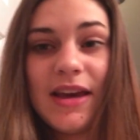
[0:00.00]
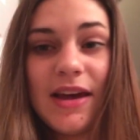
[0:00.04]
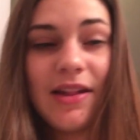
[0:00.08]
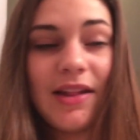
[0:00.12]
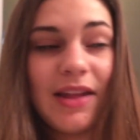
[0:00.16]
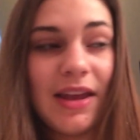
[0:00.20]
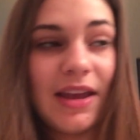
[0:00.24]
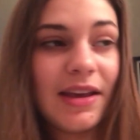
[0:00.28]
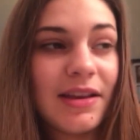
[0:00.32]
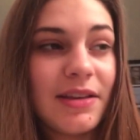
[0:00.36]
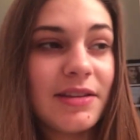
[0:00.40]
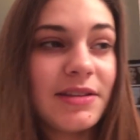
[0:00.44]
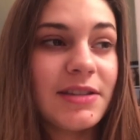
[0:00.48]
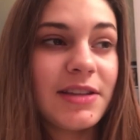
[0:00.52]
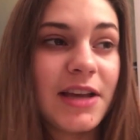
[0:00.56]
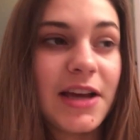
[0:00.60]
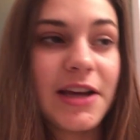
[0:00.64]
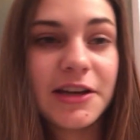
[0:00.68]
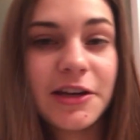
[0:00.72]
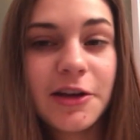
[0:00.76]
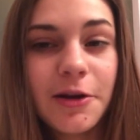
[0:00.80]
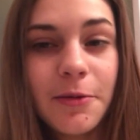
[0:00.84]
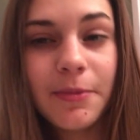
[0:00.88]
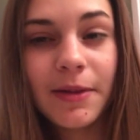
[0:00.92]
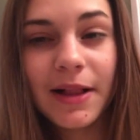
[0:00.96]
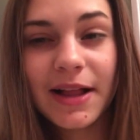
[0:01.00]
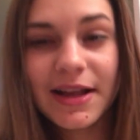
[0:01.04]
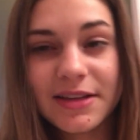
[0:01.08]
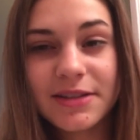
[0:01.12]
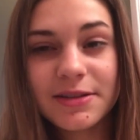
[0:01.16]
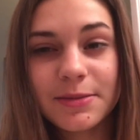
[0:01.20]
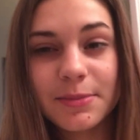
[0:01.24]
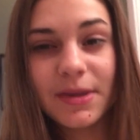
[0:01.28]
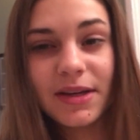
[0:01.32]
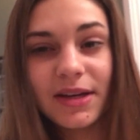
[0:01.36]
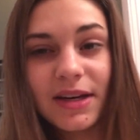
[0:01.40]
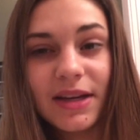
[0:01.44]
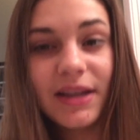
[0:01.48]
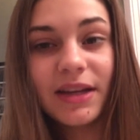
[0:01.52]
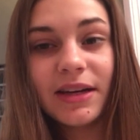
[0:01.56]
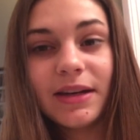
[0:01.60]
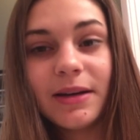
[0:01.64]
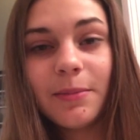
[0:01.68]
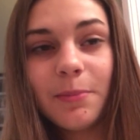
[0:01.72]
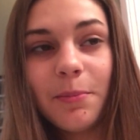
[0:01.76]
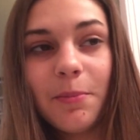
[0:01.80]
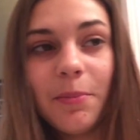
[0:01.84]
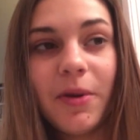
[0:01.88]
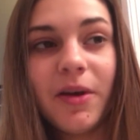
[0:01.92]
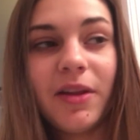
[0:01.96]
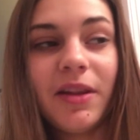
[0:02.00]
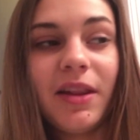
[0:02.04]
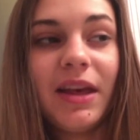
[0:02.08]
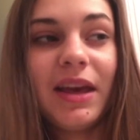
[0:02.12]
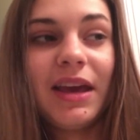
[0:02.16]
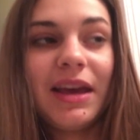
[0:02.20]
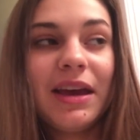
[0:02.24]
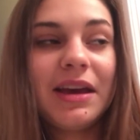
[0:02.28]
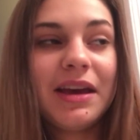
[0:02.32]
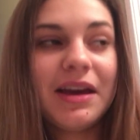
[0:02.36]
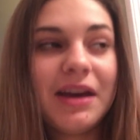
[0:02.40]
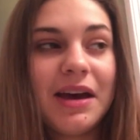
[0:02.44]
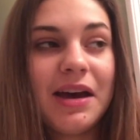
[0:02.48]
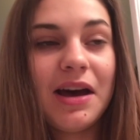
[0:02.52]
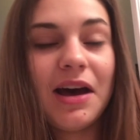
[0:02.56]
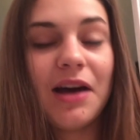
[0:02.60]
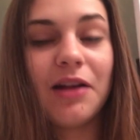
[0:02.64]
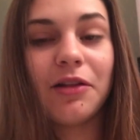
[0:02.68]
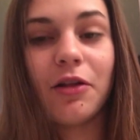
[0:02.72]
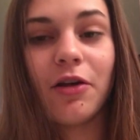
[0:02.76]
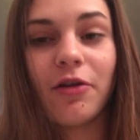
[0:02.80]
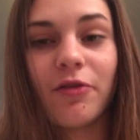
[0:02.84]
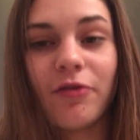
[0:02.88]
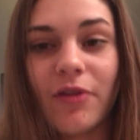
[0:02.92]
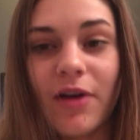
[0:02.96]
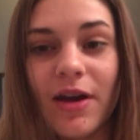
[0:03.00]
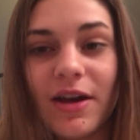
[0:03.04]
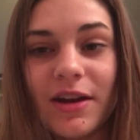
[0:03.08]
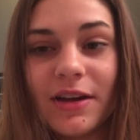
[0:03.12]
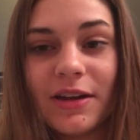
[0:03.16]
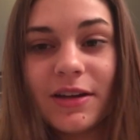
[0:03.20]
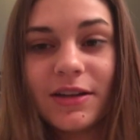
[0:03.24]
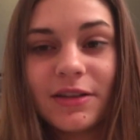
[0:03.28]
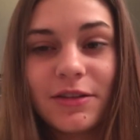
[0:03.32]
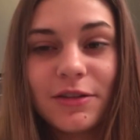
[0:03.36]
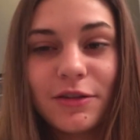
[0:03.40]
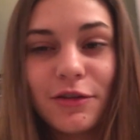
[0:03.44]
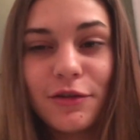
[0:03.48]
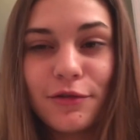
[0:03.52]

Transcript: I like signed up last minute, but like I love Radix,